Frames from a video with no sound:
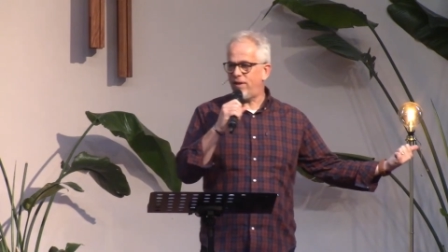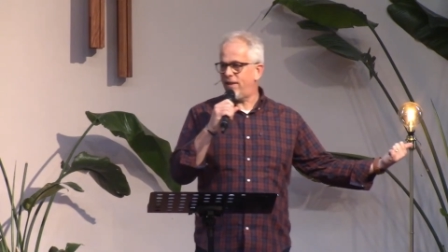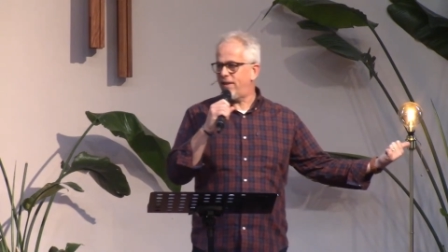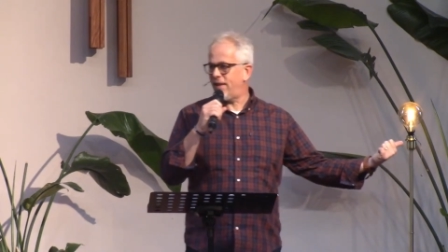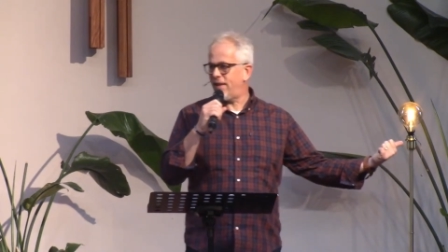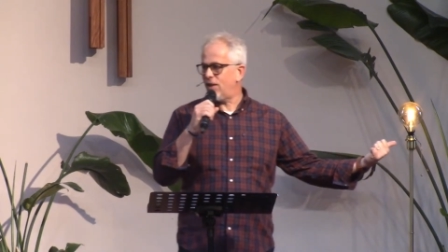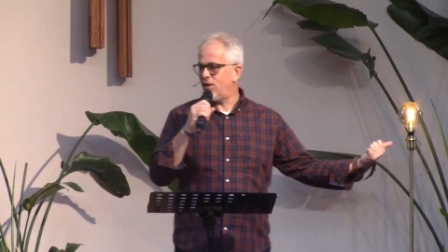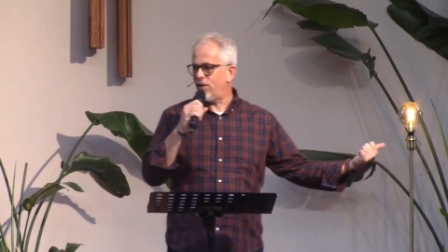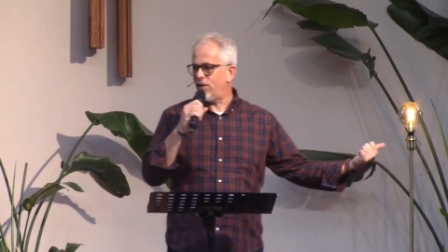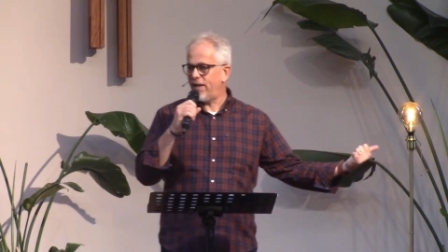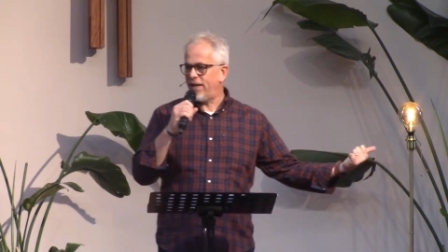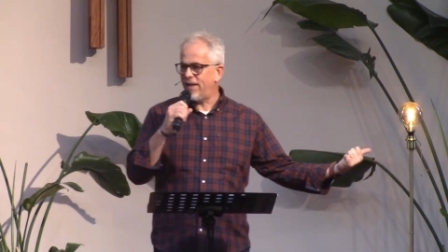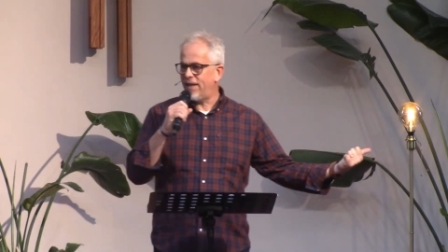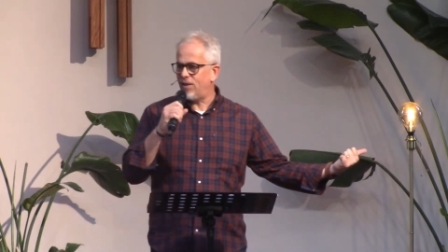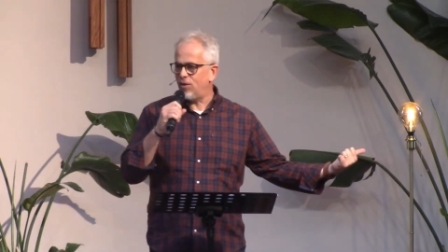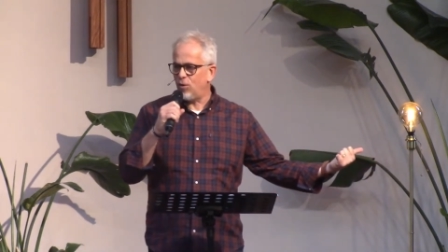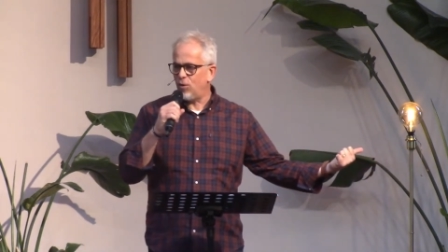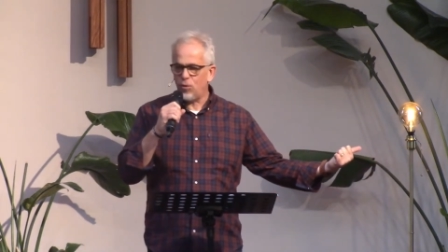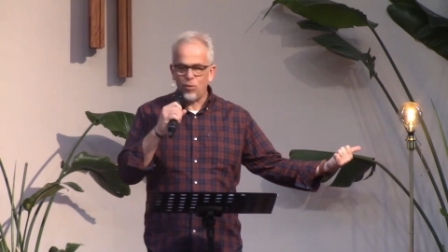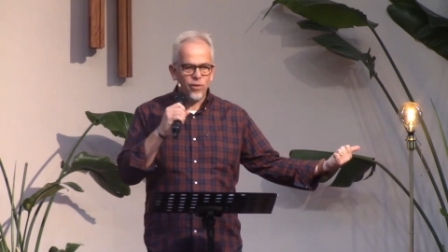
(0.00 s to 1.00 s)
that they got
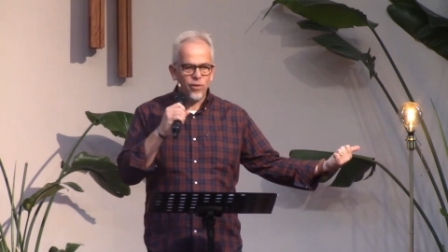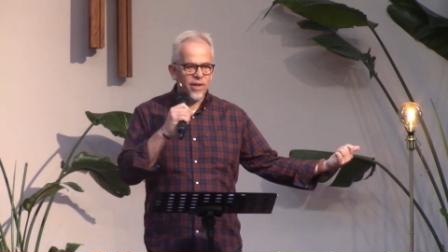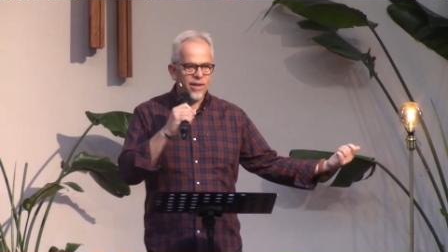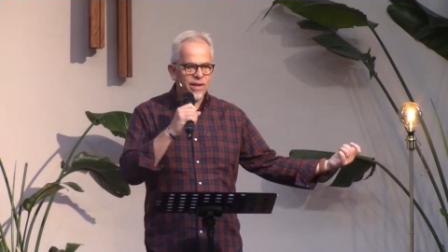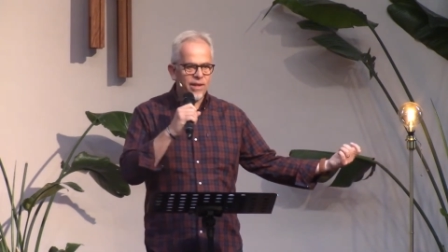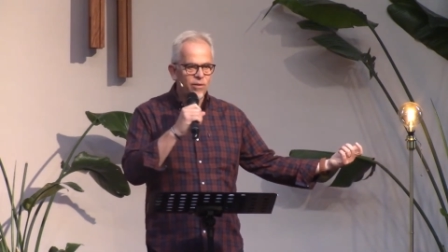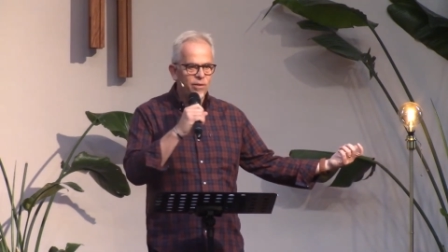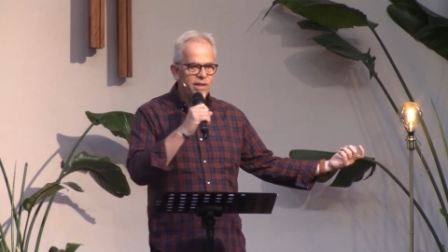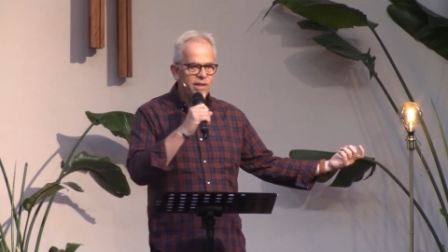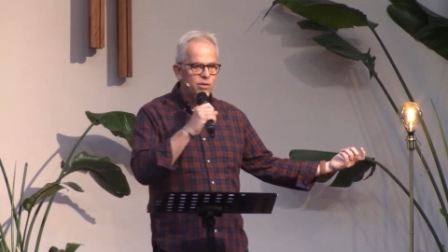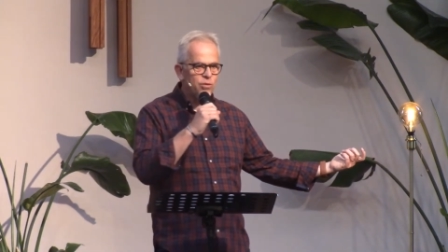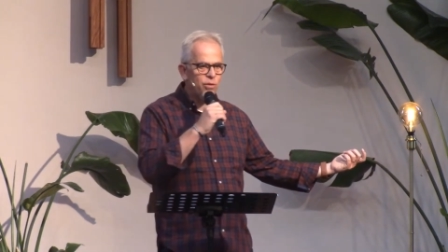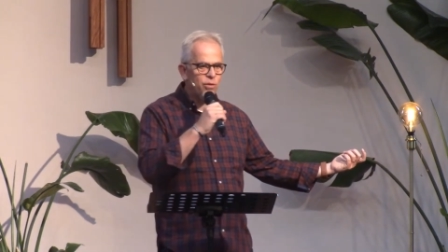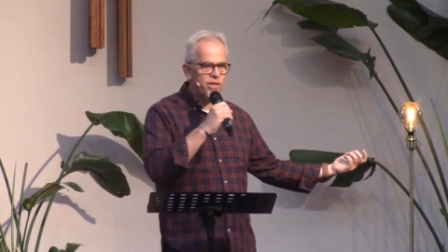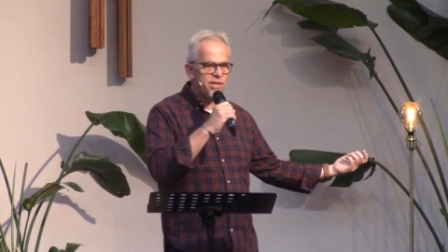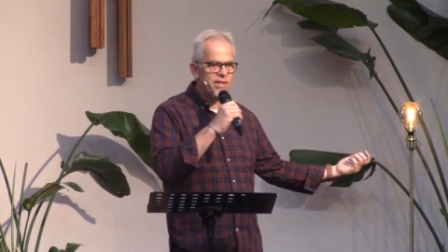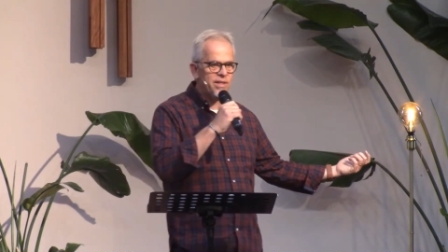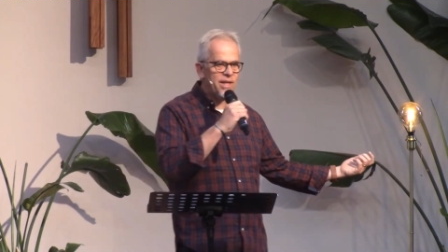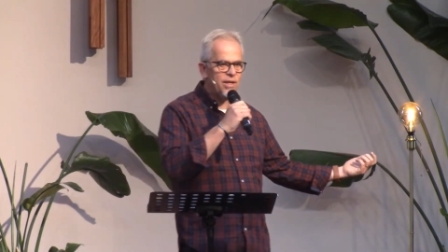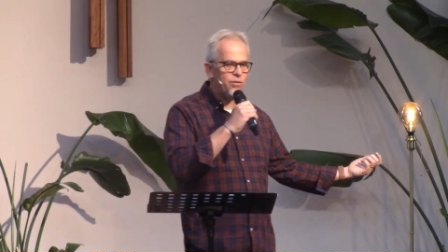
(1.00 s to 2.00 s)
hit or that they got their toy
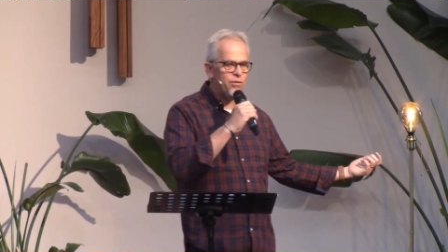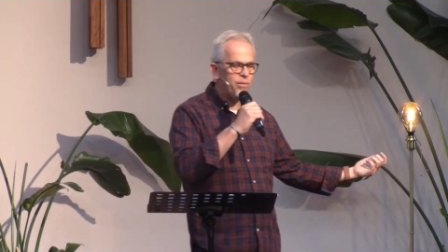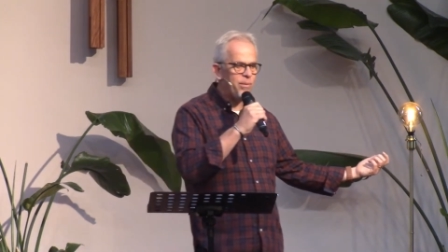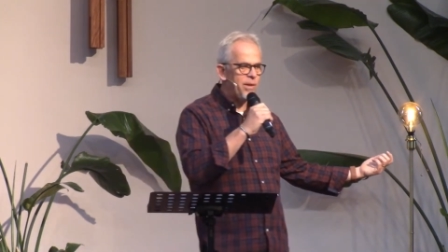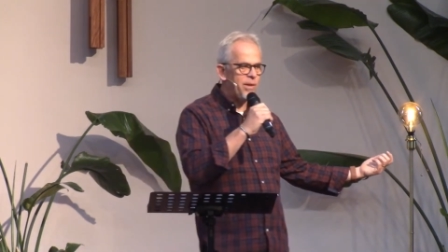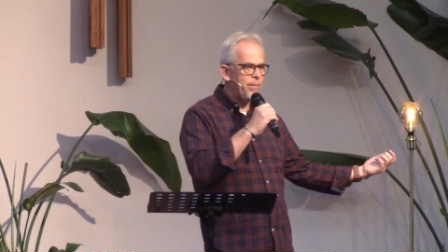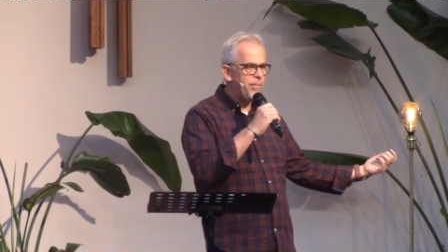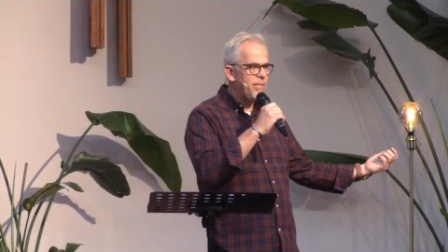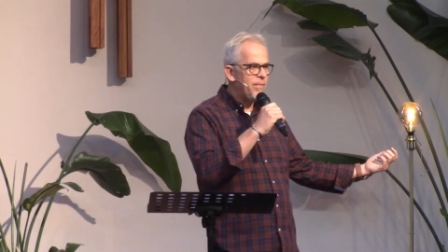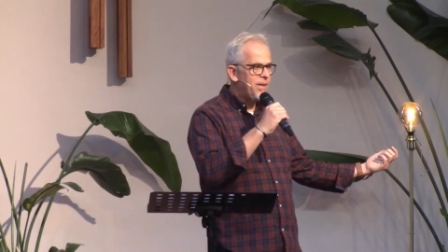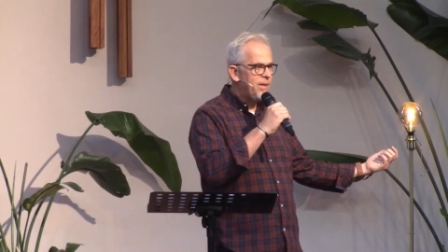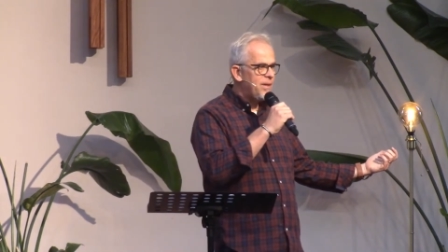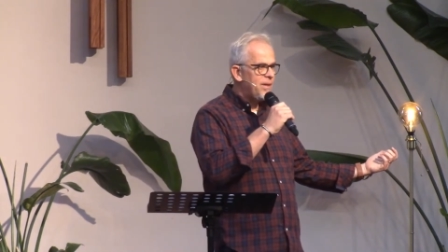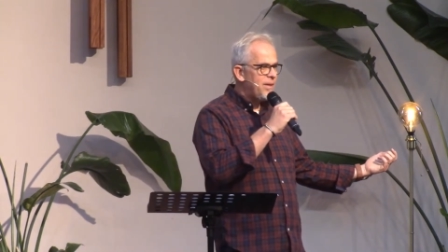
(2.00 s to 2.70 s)
snatched from them.